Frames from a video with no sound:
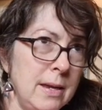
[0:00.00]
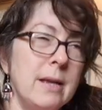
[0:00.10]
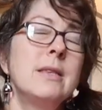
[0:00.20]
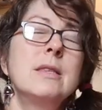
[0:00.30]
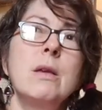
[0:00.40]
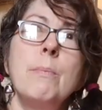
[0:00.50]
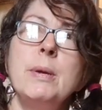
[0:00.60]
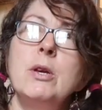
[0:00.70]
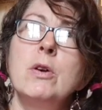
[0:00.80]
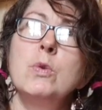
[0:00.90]
Yes,
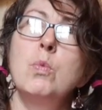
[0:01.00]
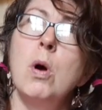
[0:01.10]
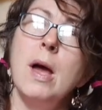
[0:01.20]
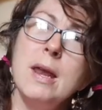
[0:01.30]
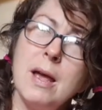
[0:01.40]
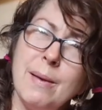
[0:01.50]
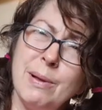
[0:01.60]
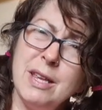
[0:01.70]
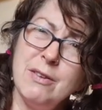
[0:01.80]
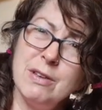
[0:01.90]
because one
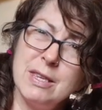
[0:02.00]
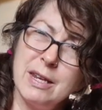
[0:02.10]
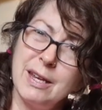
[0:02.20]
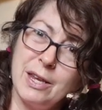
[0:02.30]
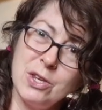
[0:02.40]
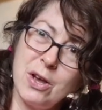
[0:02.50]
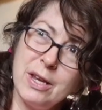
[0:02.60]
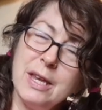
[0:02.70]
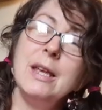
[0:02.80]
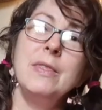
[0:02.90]
I believe is in
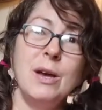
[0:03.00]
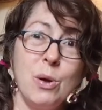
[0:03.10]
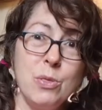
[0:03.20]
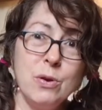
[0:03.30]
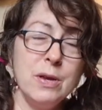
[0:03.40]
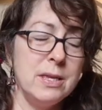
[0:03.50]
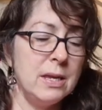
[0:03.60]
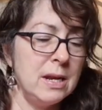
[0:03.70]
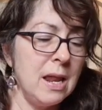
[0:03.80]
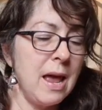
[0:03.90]
Kentucky and the other
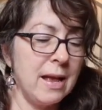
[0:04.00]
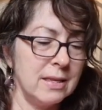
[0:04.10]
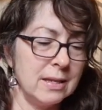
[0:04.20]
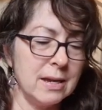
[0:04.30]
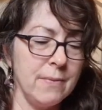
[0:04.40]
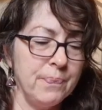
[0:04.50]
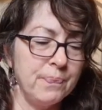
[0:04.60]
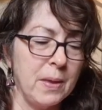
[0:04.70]
is in Alaska,